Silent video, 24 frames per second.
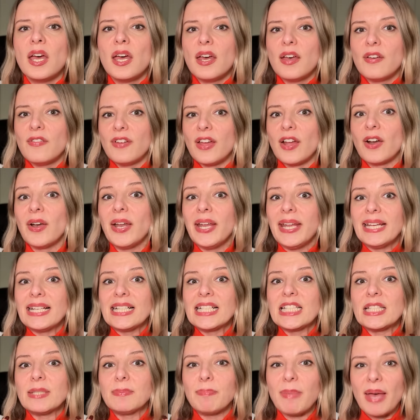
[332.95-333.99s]
a very
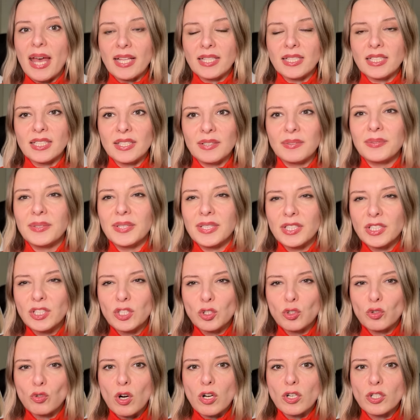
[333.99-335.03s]
expensive
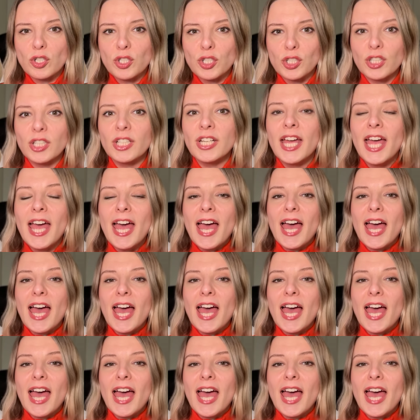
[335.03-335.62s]
construction,